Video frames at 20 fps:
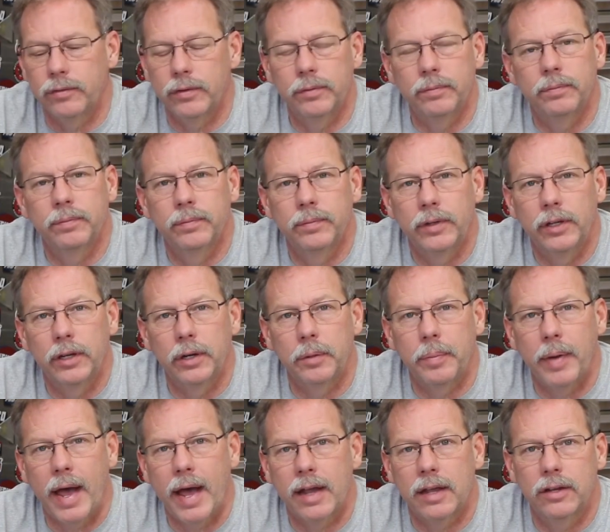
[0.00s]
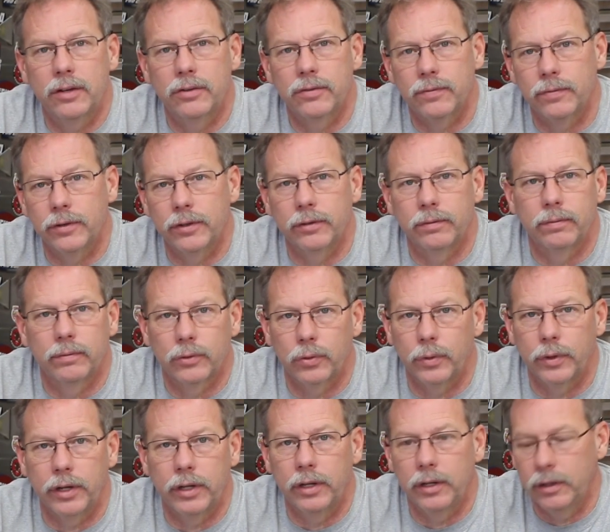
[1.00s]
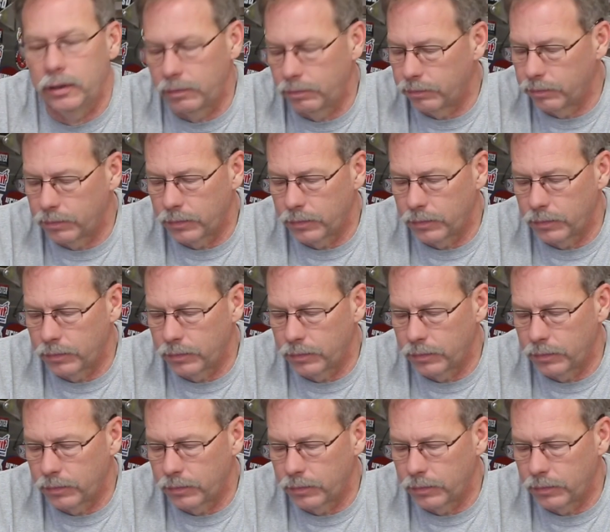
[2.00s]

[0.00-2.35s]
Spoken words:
them in a package for $23.49.